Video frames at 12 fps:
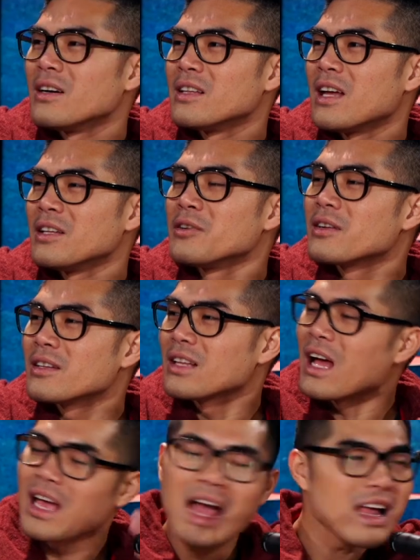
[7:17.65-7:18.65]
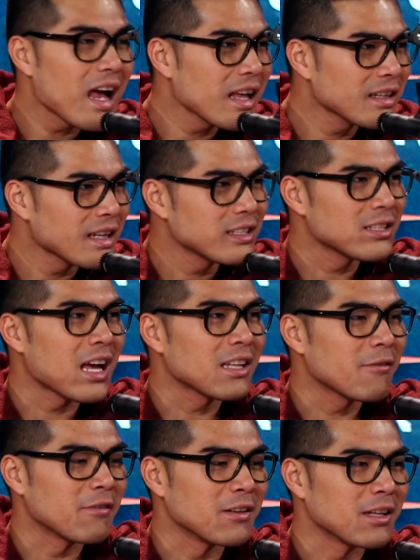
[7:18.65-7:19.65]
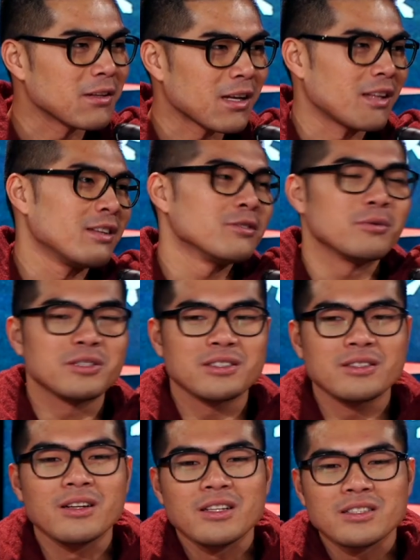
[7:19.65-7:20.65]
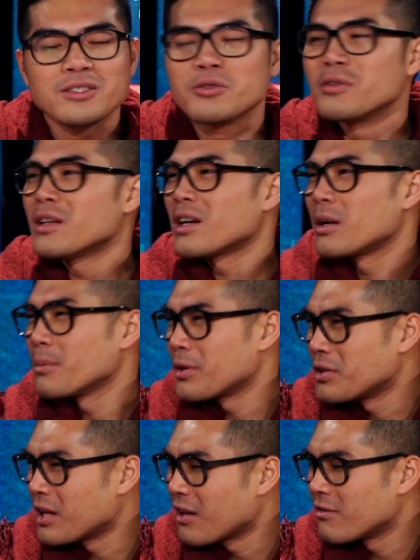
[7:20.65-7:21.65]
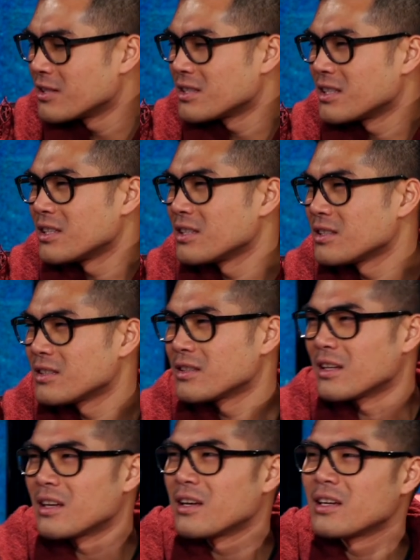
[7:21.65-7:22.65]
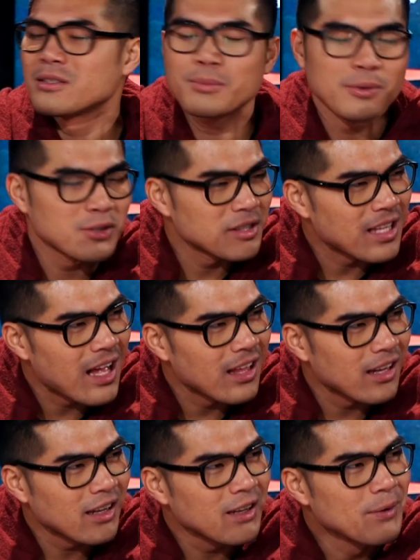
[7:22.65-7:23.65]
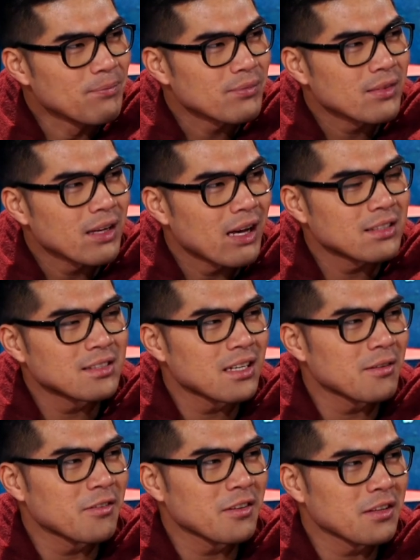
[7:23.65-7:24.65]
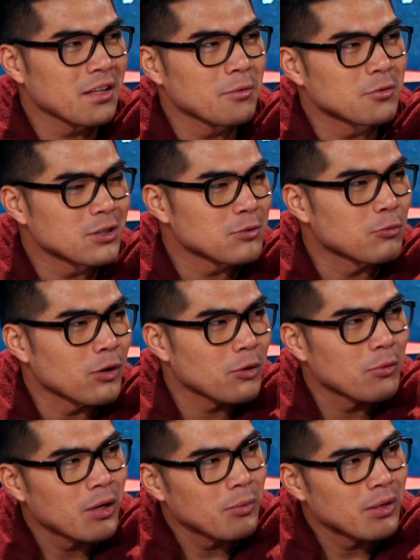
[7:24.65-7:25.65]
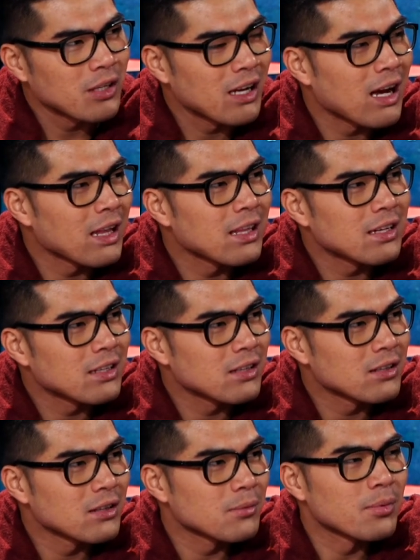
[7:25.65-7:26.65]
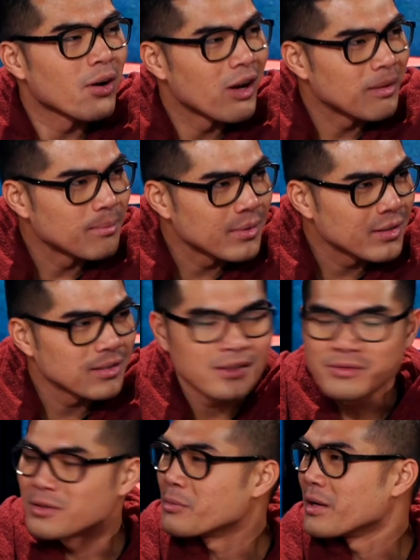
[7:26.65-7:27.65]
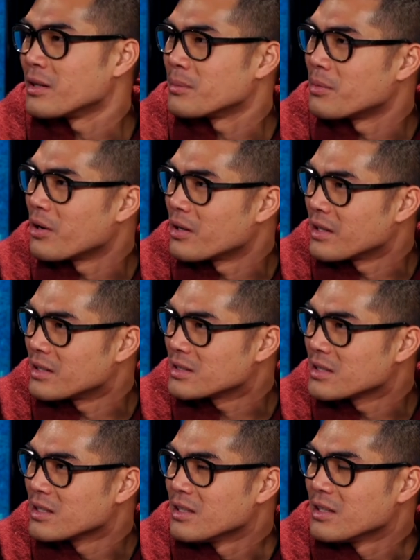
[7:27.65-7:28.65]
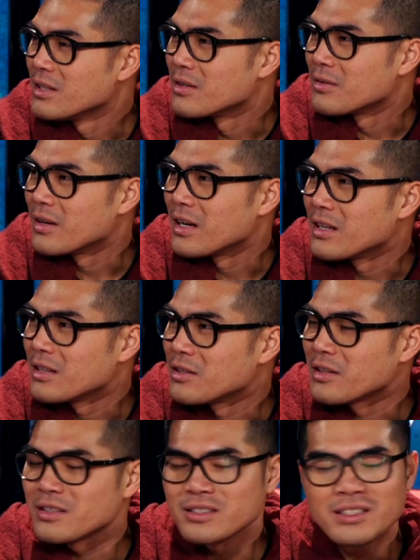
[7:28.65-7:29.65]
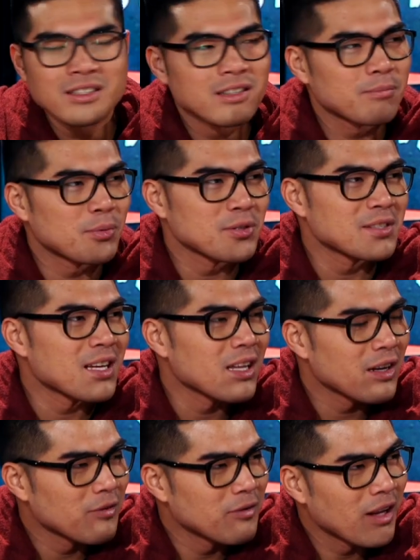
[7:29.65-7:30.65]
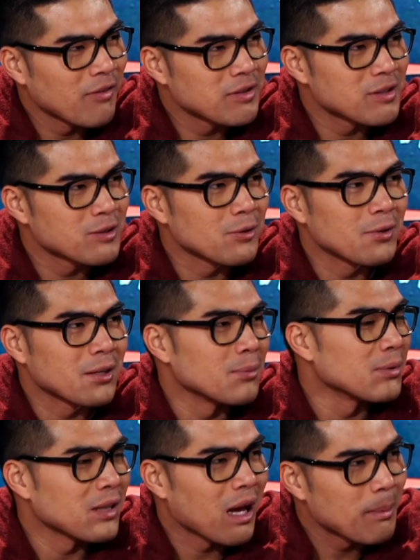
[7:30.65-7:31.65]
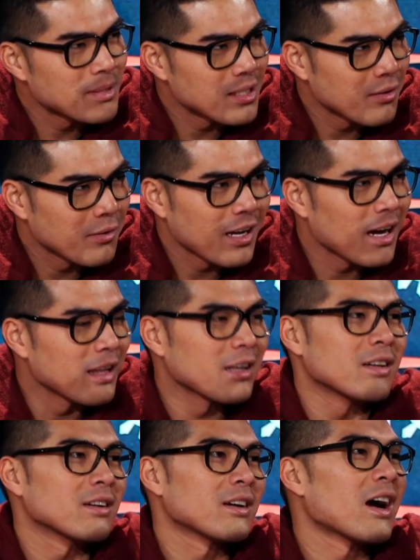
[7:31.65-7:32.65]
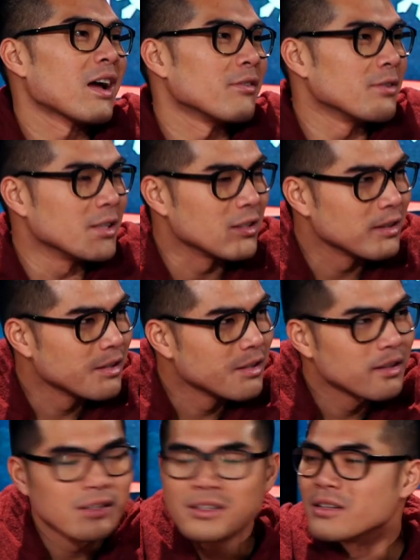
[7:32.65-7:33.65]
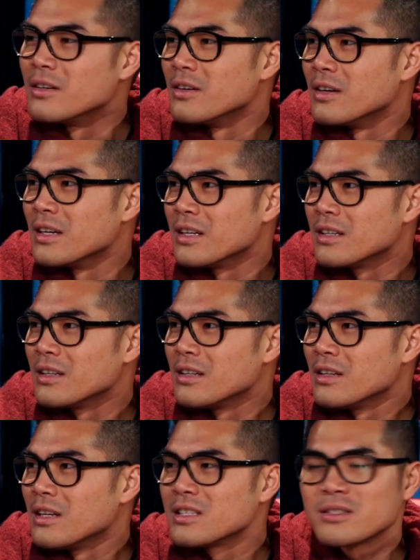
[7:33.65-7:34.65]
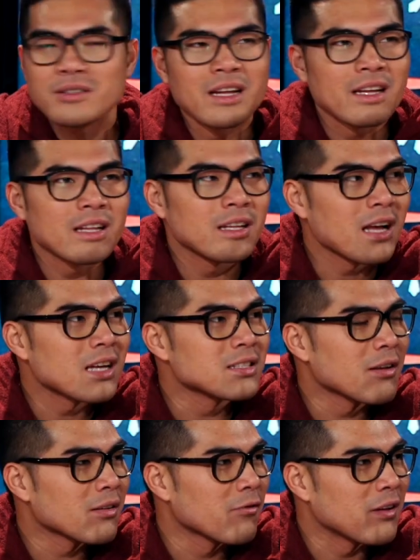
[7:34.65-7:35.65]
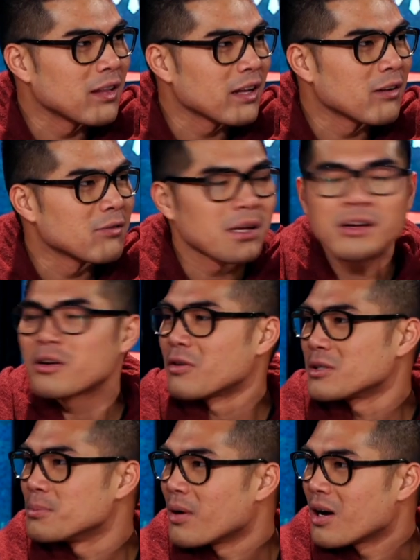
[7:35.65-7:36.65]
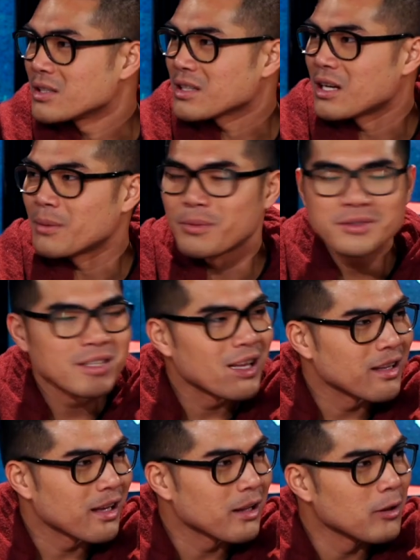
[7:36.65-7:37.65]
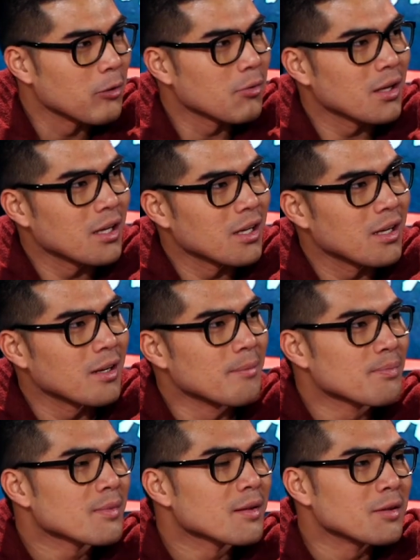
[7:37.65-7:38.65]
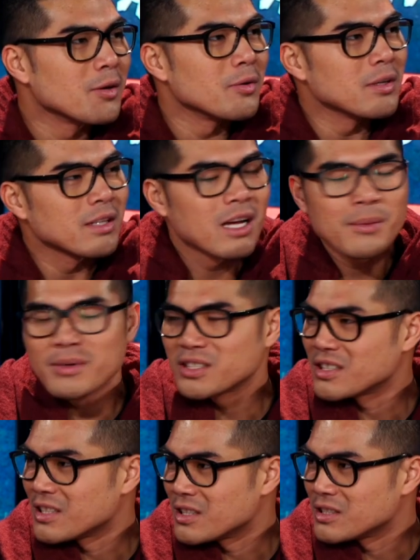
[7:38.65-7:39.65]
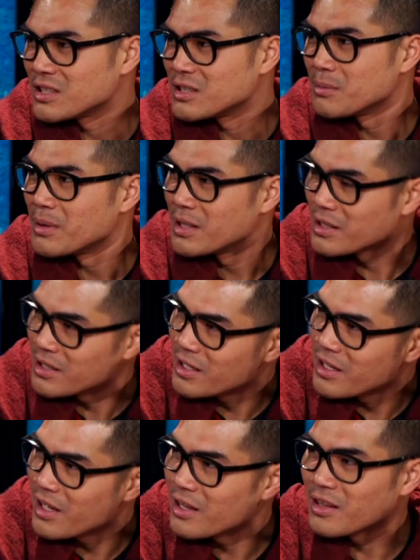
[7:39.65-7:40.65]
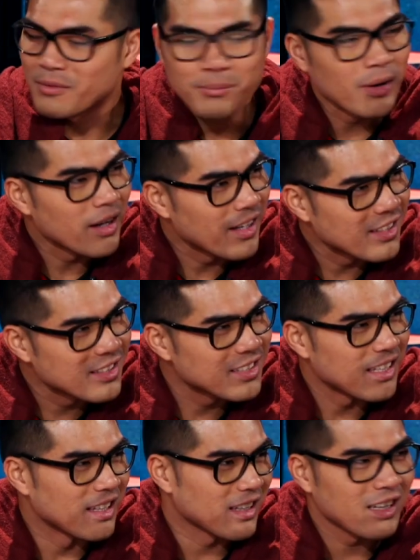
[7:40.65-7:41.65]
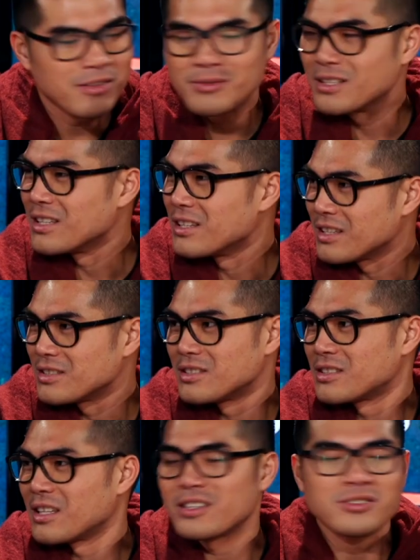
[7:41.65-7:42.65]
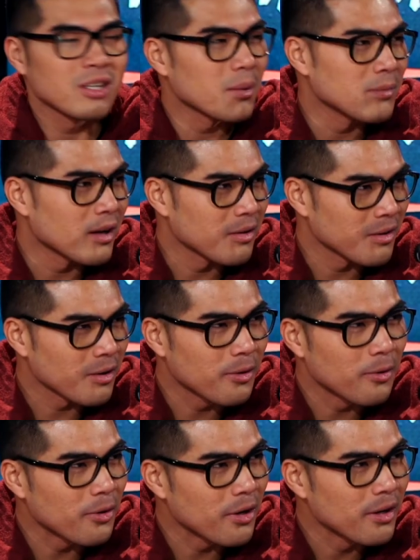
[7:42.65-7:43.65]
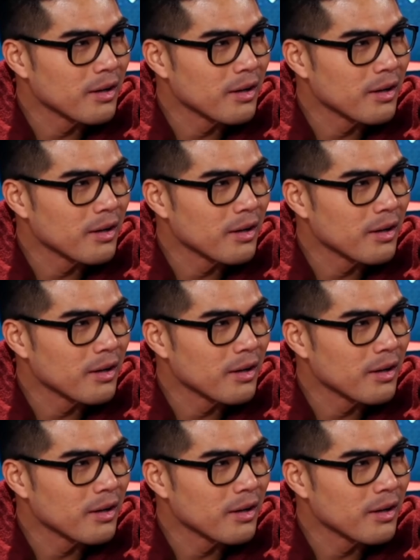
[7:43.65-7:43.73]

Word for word: that you can, I, I, I just had a feeling like an intuition, just knowing the kind of player Davis is, that his personality, I just had a feeling that it would just work well with a guy like LeBron because of the way LeBron is right? You can see the personality of Davis is totally complete opposite of a guy like Kyrie. Kyrie. Right? It's like it has that feeling of like a Chris Bosh kind of personality, like low key, don't need that much attention, but then can get buckets and can mm-hmm. really get get the job done on the court.